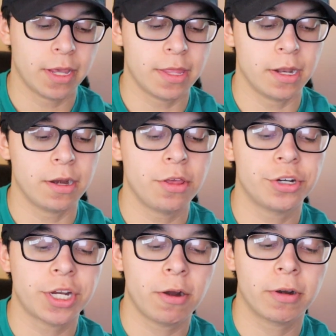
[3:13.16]
And then
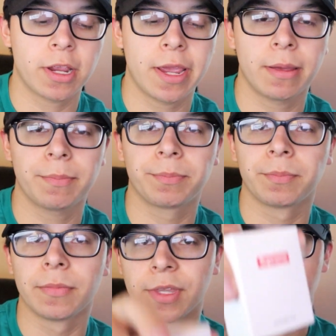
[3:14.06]
another shower cap
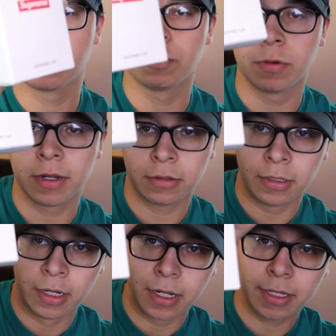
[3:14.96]
as
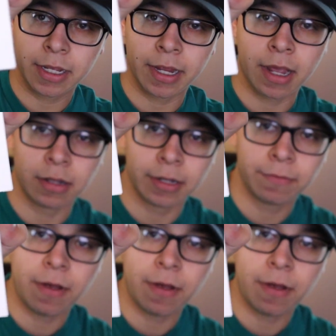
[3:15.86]
well. I think I got like